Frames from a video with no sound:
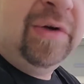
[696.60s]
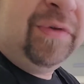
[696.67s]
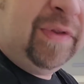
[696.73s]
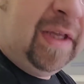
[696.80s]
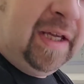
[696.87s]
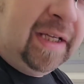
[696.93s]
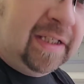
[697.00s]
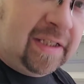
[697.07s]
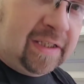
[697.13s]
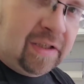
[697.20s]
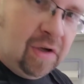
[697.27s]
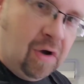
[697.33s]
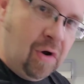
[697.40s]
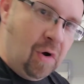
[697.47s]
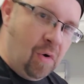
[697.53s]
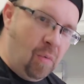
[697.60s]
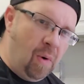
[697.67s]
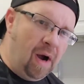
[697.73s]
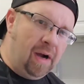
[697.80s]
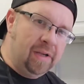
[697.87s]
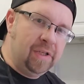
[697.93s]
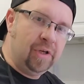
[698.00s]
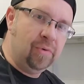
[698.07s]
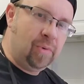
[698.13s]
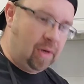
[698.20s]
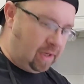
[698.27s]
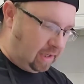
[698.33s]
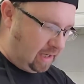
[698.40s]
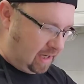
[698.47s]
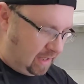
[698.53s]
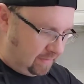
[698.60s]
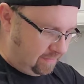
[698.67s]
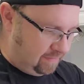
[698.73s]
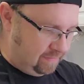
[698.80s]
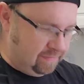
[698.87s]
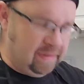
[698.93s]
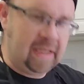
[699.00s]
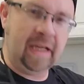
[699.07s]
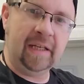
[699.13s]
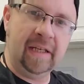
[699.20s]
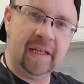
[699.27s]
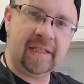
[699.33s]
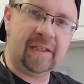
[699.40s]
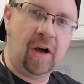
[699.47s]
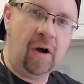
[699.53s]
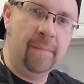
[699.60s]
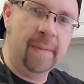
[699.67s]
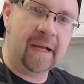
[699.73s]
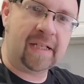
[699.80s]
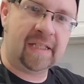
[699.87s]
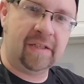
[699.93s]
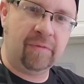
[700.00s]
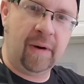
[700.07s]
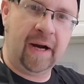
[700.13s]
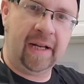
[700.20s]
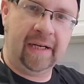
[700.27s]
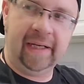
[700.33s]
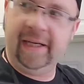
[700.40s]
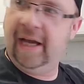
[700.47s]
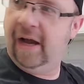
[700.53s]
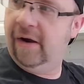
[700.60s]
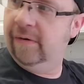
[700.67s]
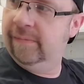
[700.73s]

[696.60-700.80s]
things while you are getting this all mixed and ready to go.